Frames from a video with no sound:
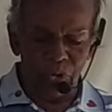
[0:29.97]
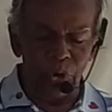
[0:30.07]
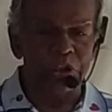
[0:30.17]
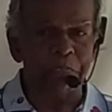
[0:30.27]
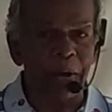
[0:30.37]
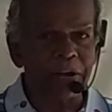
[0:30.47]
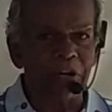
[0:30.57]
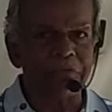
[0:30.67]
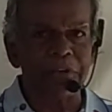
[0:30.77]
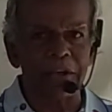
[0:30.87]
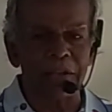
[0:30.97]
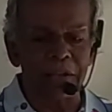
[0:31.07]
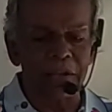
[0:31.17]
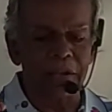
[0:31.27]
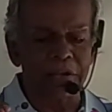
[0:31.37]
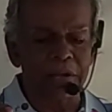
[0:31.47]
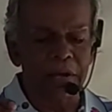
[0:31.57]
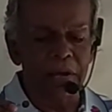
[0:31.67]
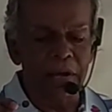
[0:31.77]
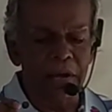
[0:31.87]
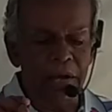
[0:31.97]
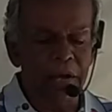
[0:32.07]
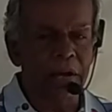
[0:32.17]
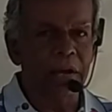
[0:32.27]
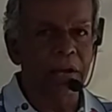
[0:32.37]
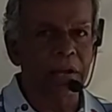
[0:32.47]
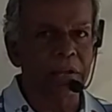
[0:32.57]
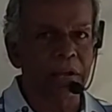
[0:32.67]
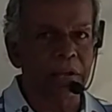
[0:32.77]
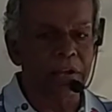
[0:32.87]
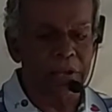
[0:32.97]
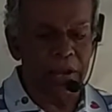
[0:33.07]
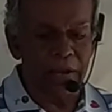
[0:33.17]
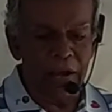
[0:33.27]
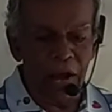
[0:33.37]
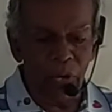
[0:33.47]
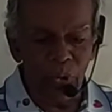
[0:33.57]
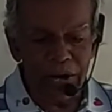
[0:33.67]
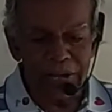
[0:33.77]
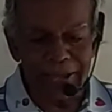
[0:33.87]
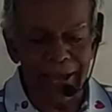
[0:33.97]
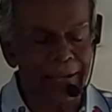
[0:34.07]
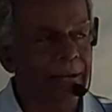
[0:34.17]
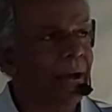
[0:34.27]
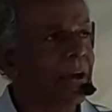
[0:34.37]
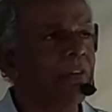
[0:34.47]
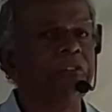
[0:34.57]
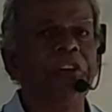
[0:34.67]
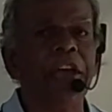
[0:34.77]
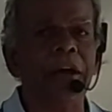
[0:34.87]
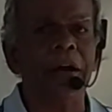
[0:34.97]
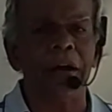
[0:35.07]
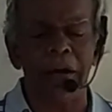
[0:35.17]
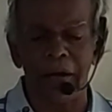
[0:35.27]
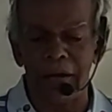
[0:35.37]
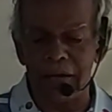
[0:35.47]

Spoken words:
It's part of it is this thing. What is that? Fear.